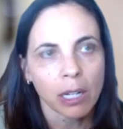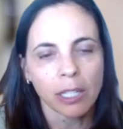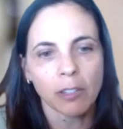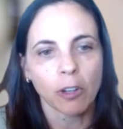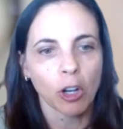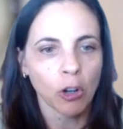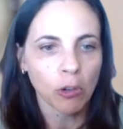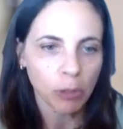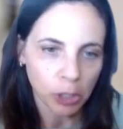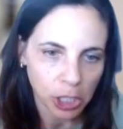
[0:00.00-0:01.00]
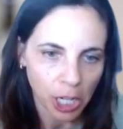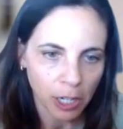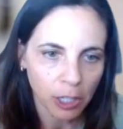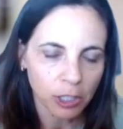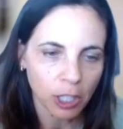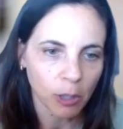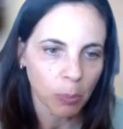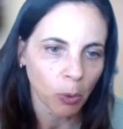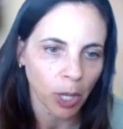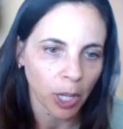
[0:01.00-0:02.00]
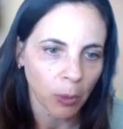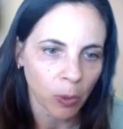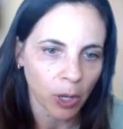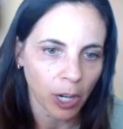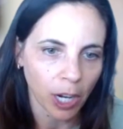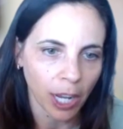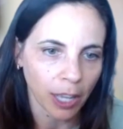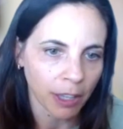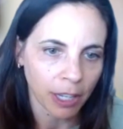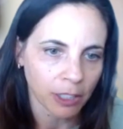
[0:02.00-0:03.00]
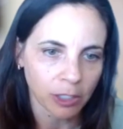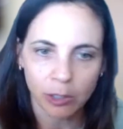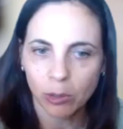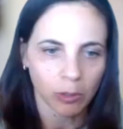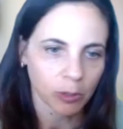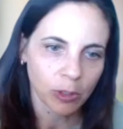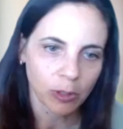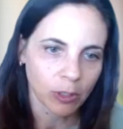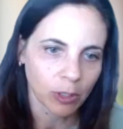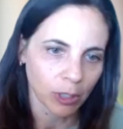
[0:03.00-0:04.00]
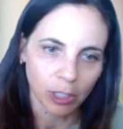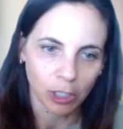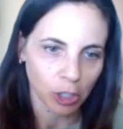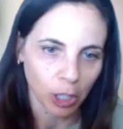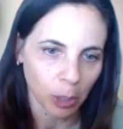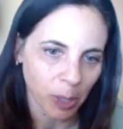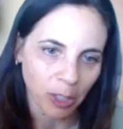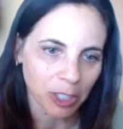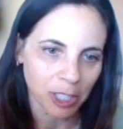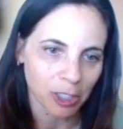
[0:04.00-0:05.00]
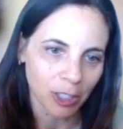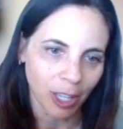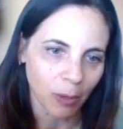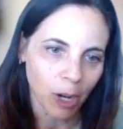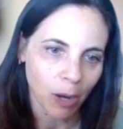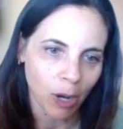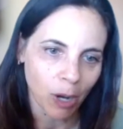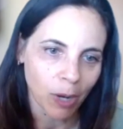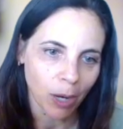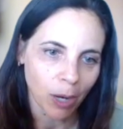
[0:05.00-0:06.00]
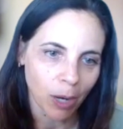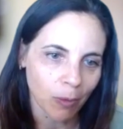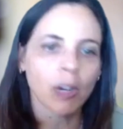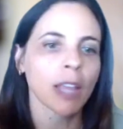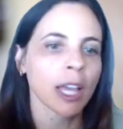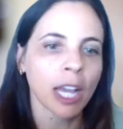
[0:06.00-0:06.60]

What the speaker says: kind of overshared to the point where I think I just sort of turned into Charlie Brown's teacher, like, wah, wah, wah, wah, right?